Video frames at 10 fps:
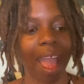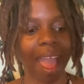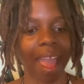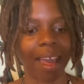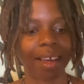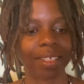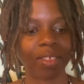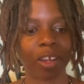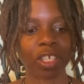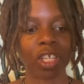and
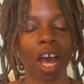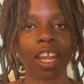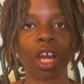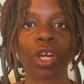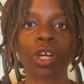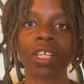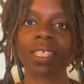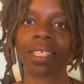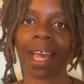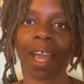there's not a good
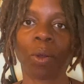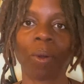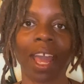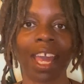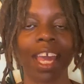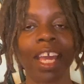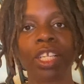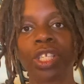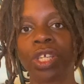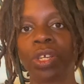segue
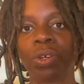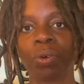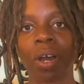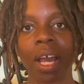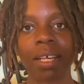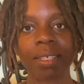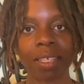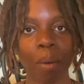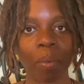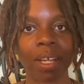into
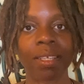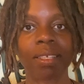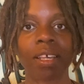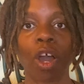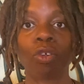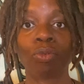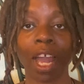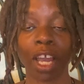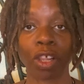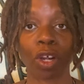someone's
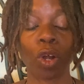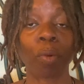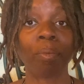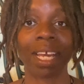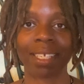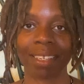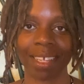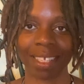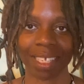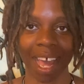regular or
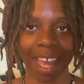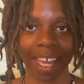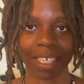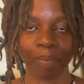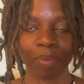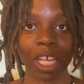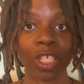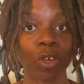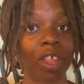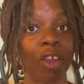maintenance diet.
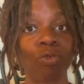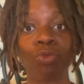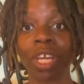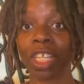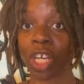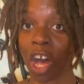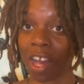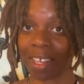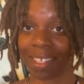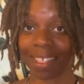So they
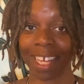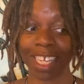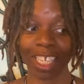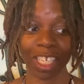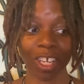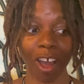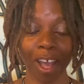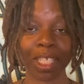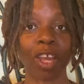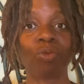detox, and
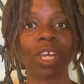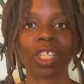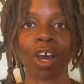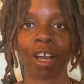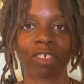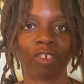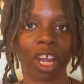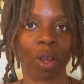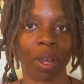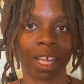they retox very
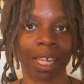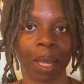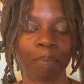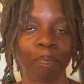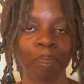quickly.